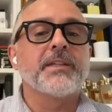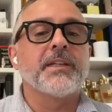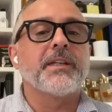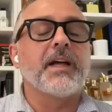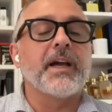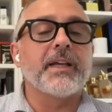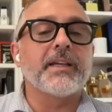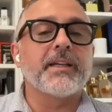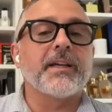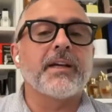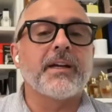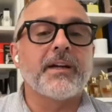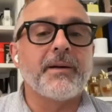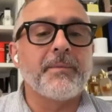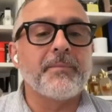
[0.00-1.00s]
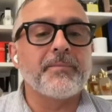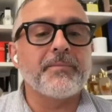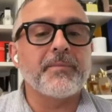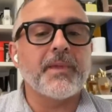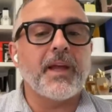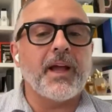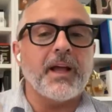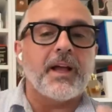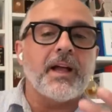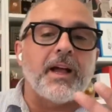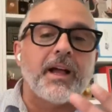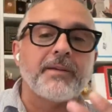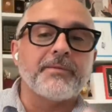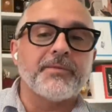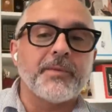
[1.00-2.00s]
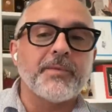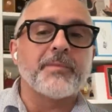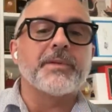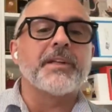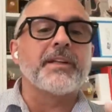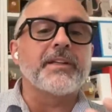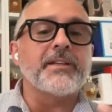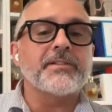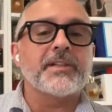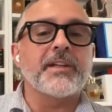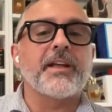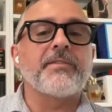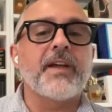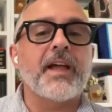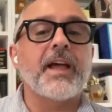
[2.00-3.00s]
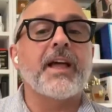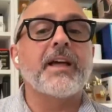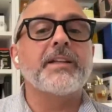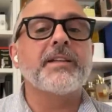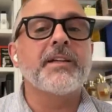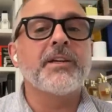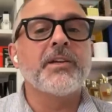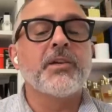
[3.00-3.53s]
Like, I'm from the Middle East, and I've had